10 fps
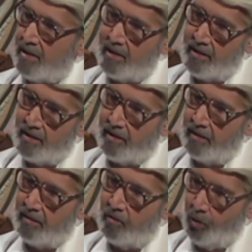the
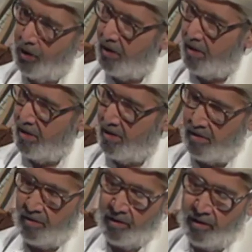audience
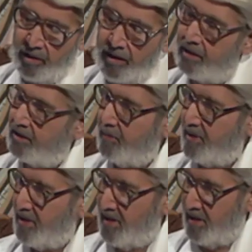or the readership
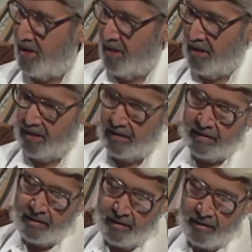is concerned,
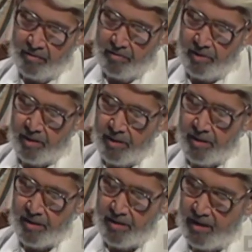you
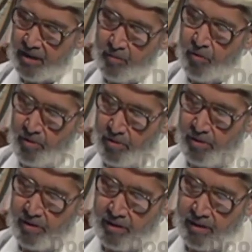see, such books,
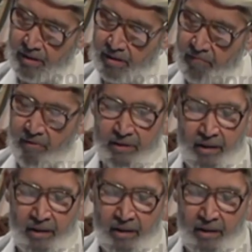which